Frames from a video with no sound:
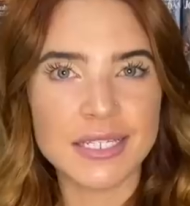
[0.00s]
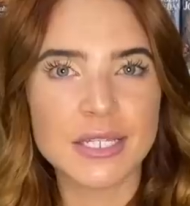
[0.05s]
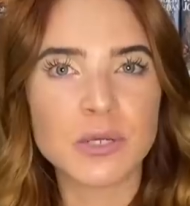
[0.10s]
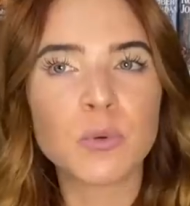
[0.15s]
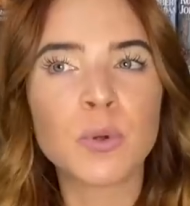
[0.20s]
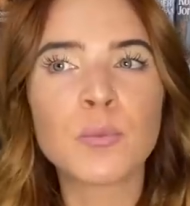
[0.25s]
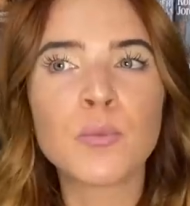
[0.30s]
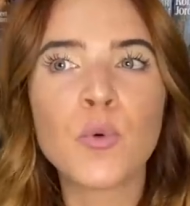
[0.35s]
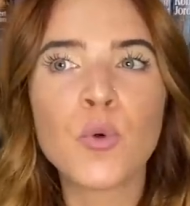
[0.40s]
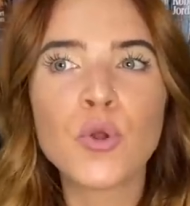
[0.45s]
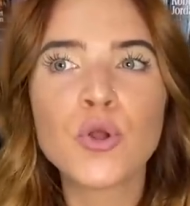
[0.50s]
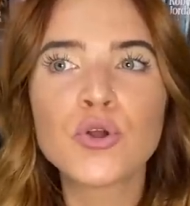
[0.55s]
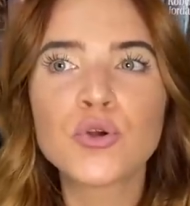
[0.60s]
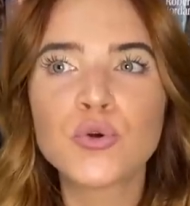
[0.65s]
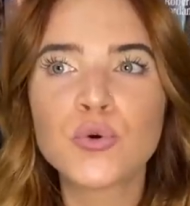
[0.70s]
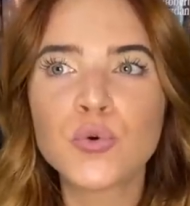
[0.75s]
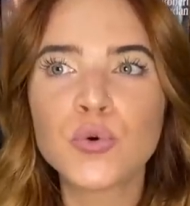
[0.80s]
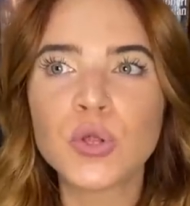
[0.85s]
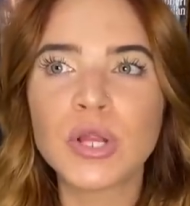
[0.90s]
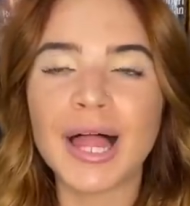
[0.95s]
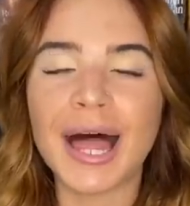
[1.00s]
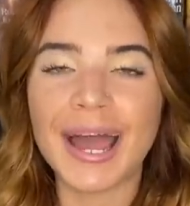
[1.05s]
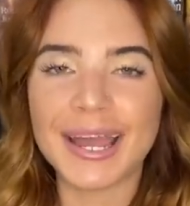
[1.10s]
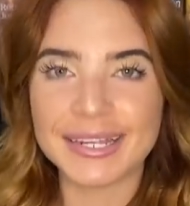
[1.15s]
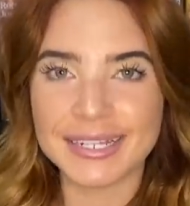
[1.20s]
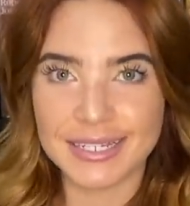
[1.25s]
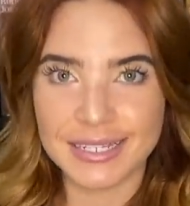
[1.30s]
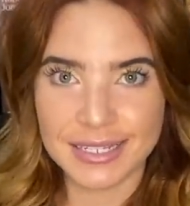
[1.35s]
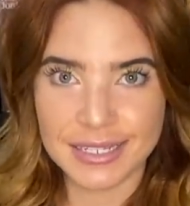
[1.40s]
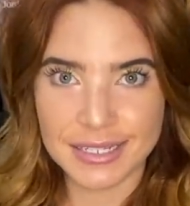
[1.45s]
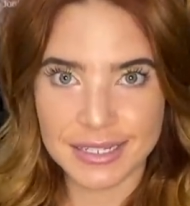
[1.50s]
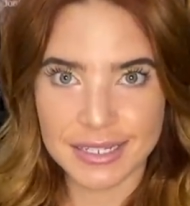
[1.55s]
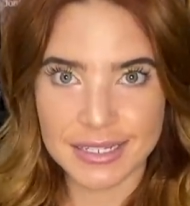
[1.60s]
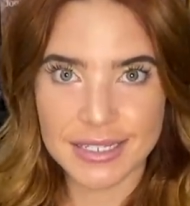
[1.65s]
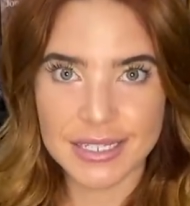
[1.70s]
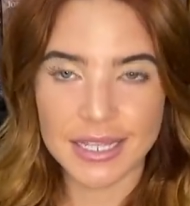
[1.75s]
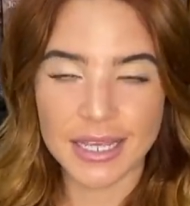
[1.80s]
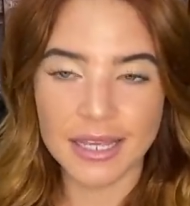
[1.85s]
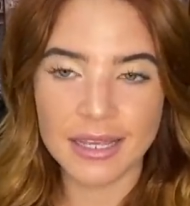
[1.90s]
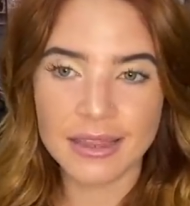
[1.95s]
There were more cool
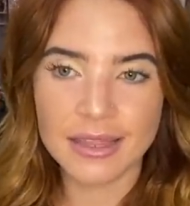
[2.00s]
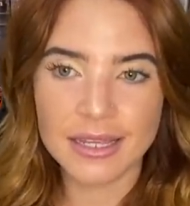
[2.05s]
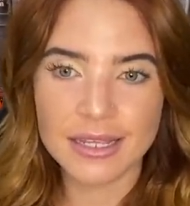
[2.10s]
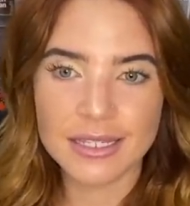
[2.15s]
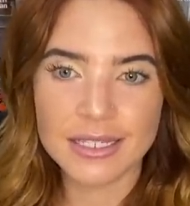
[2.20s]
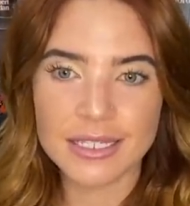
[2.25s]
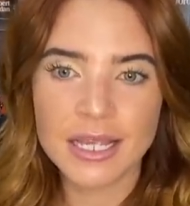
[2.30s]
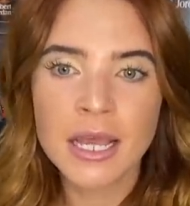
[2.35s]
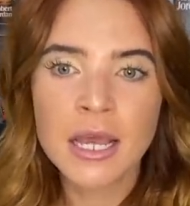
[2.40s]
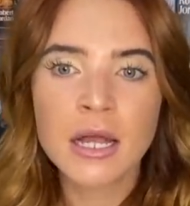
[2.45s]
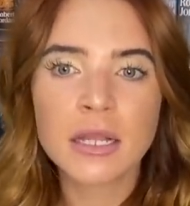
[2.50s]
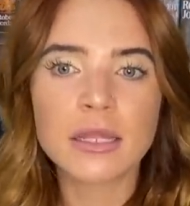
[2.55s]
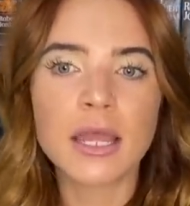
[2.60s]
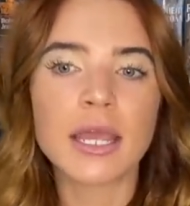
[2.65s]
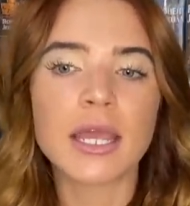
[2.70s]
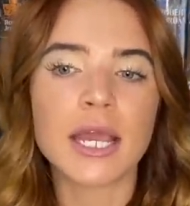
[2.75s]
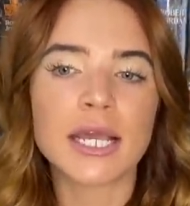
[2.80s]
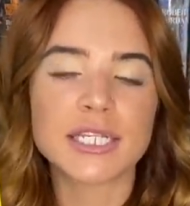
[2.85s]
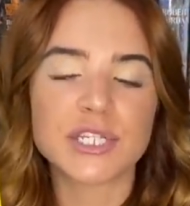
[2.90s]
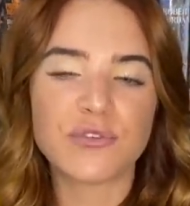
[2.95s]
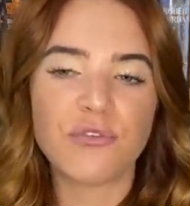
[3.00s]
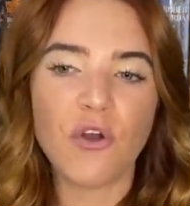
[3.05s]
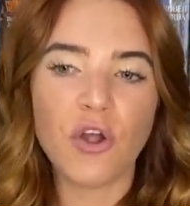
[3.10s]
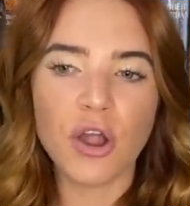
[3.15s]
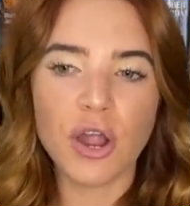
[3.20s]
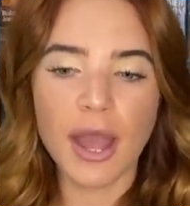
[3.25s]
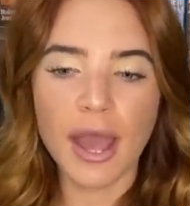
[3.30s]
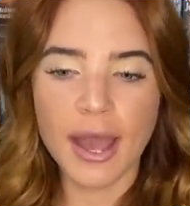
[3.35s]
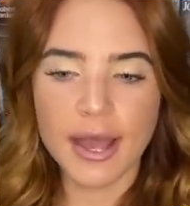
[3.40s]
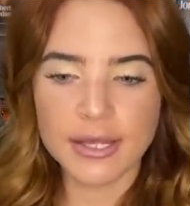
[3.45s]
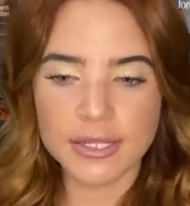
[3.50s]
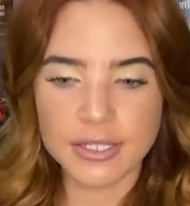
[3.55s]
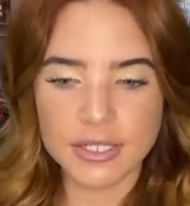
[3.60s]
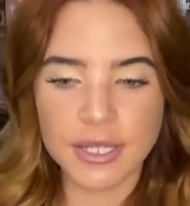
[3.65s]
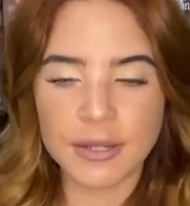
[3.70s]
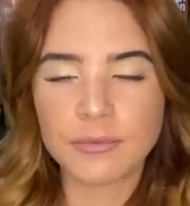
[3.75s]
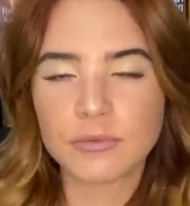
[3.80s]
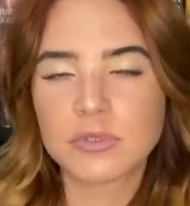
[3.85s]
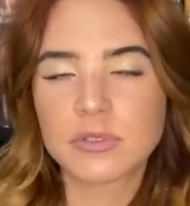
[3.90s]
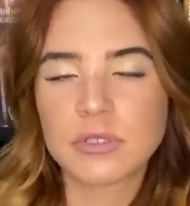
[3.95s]
ideas in this, like as far as
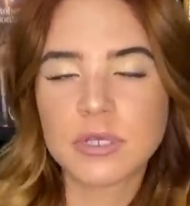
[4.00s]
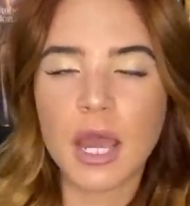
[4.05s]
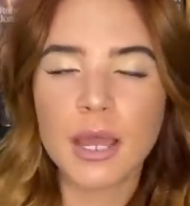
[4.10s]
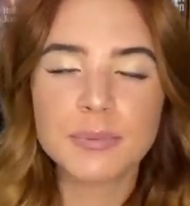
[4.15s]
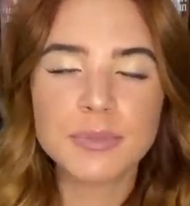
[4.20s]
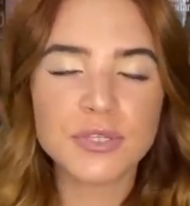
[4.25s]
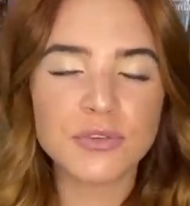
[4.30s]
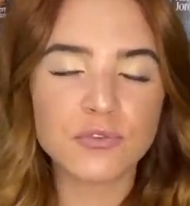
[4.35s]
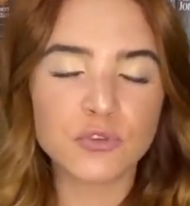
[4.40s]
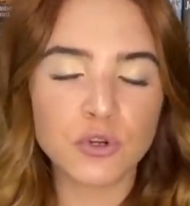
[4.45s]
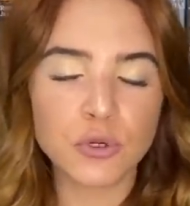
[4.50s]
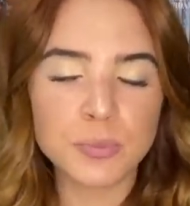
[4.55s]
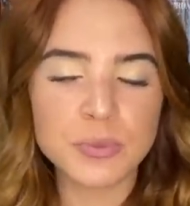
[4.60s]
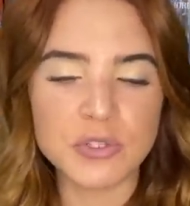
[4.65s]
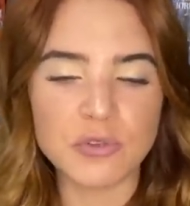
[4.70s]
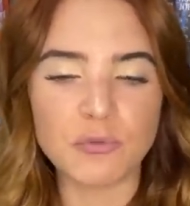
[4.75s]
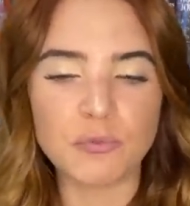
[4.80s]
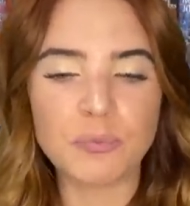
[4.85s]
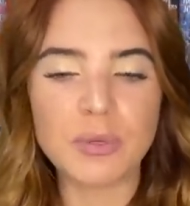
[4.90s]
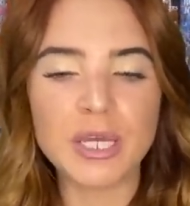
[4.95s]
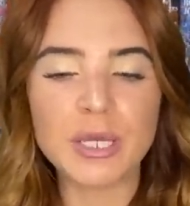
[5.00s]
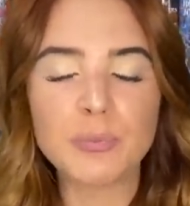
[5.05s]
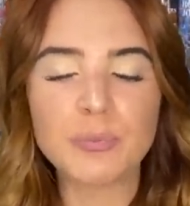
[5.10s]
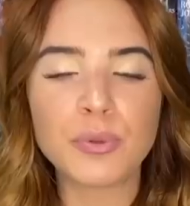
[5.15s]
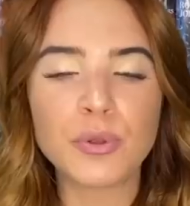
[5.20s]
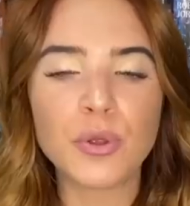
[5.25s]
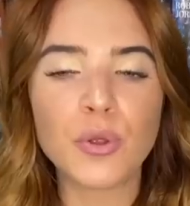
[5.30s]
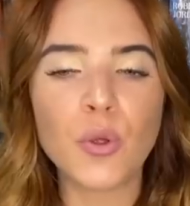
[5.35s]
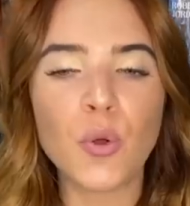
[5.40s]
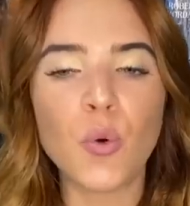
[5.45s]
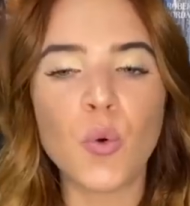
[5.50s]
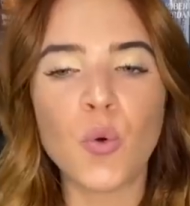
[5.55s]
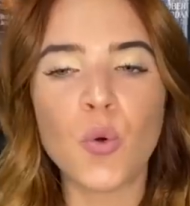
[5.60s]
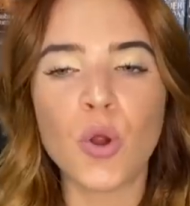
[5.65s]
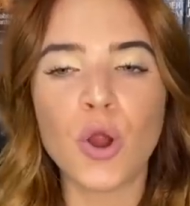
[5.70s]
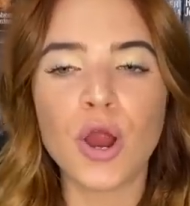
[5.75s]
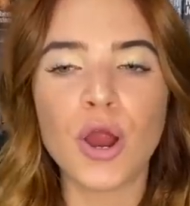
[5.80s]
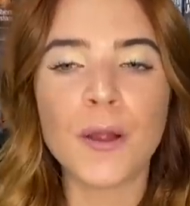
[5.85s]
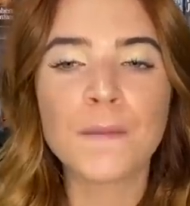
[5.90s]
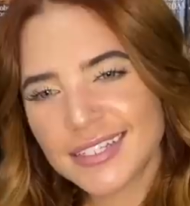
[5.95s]
types of groups of people
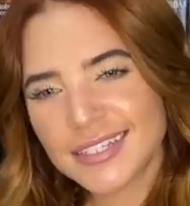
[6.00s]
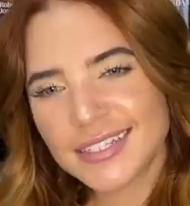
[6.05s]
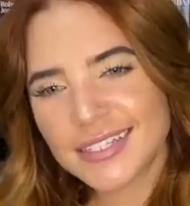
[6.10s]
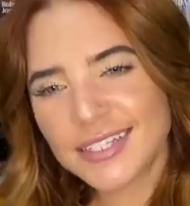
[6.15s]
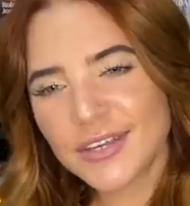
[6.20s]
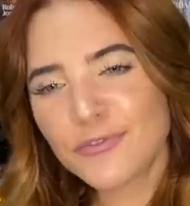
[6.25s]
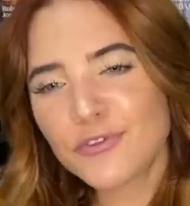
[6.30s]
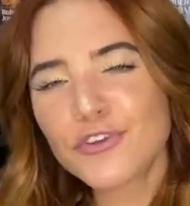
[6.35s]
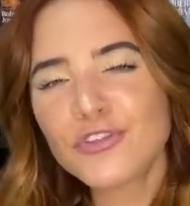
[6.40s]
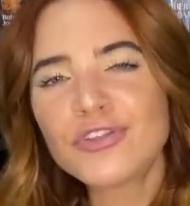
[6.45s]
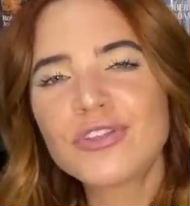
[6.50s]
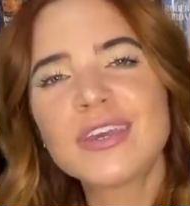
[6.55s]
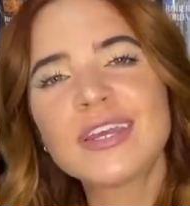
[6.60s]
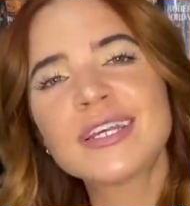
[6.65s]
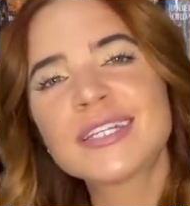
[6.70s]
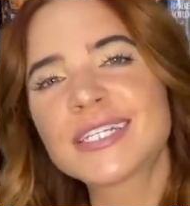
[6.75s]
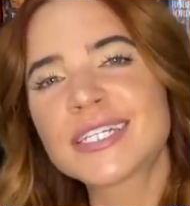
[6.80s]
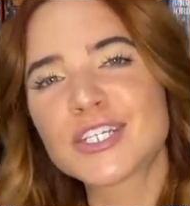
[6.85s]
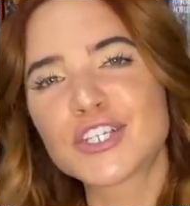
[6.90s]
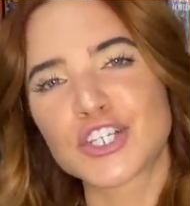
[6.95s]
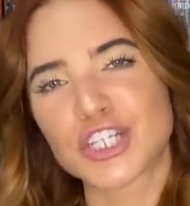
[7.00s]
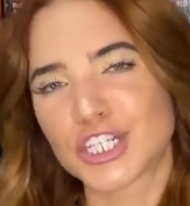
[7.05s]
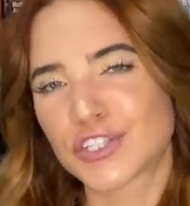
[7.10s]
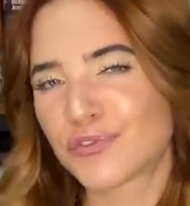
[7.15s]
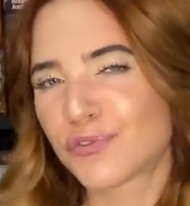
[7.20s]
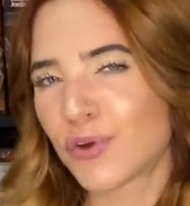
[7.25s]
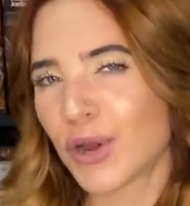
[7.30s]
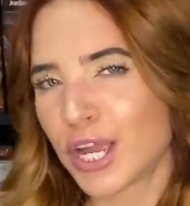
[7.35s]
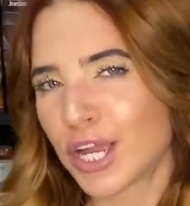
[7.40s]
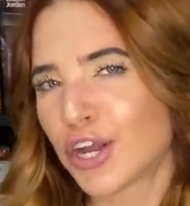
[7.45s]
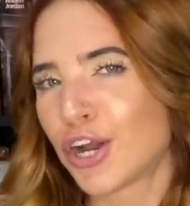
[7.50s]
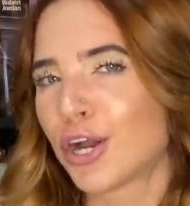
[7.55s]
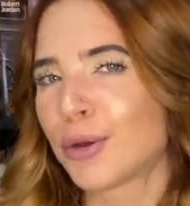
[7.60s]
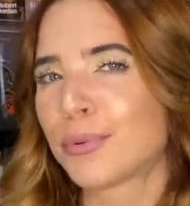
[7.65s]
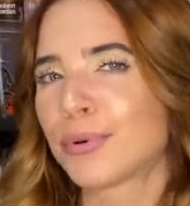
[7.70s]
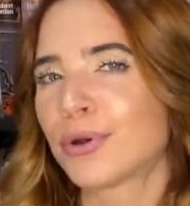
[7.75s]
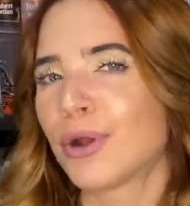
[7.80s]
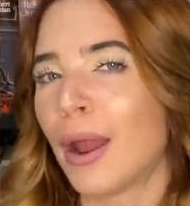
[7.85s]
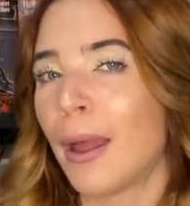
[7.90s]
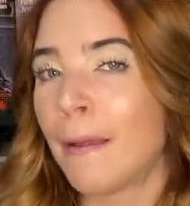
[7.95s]
or different things that just Frank
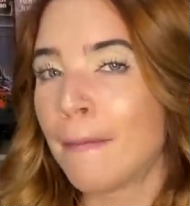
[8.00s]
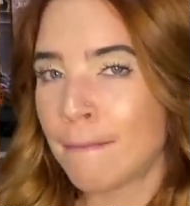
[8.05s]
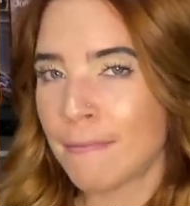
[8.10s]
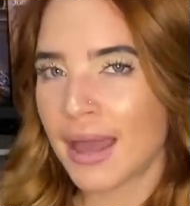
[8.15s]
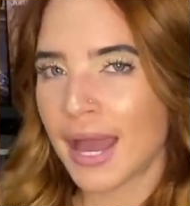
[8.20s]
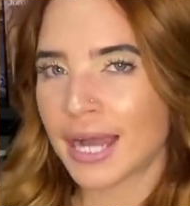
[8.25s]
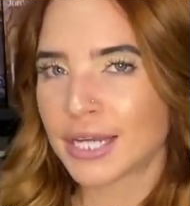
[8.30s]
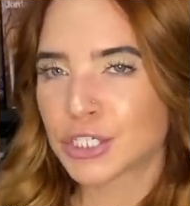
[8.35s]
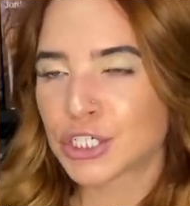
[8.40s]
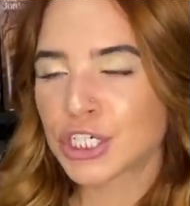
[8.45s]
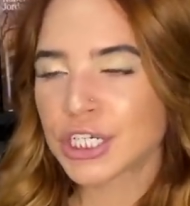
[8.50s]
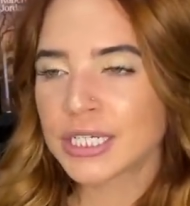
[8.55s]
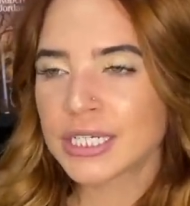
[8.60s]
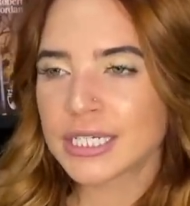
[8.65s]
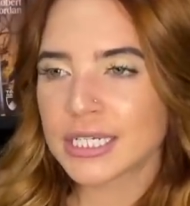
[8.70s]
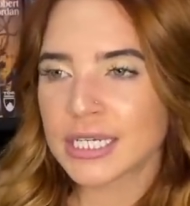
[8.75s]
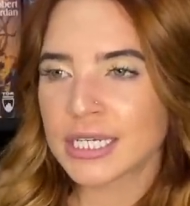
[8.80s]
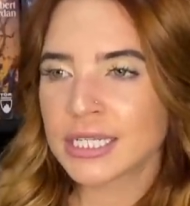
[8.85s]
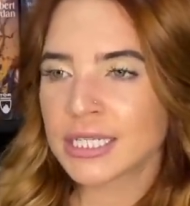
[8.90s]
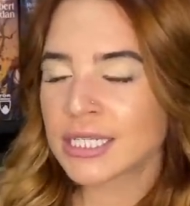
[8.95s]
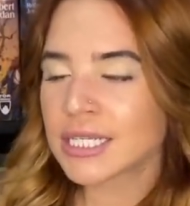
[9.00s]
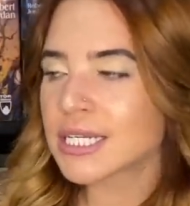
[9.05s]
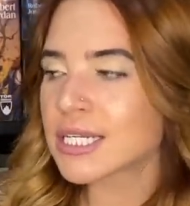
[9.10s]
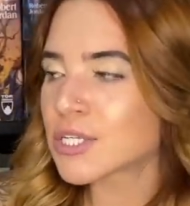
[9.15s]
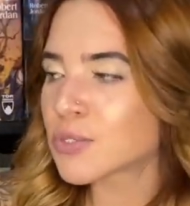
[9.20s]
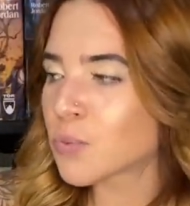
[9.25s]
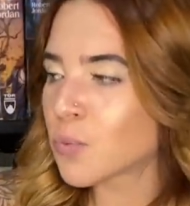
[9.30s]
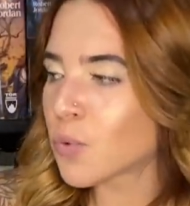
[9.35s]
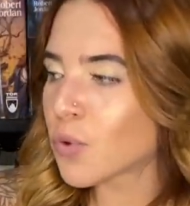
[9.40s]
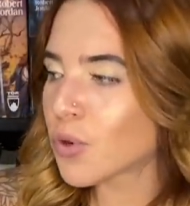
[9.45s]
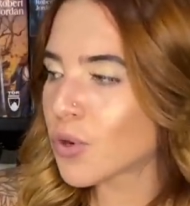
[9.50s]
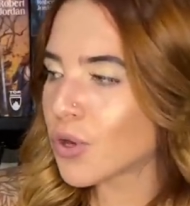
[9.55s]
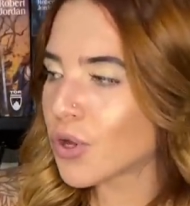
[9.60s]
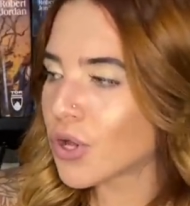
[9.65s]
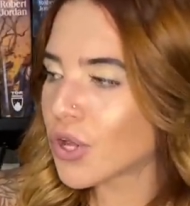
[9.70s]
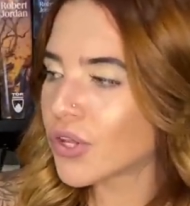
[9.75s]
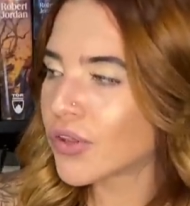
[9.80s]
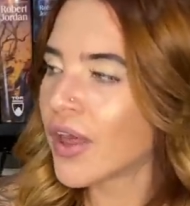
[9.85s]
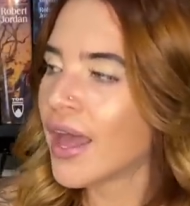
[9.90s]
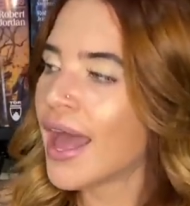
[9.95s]
Herbert imagined in this
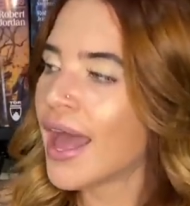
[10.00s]
world.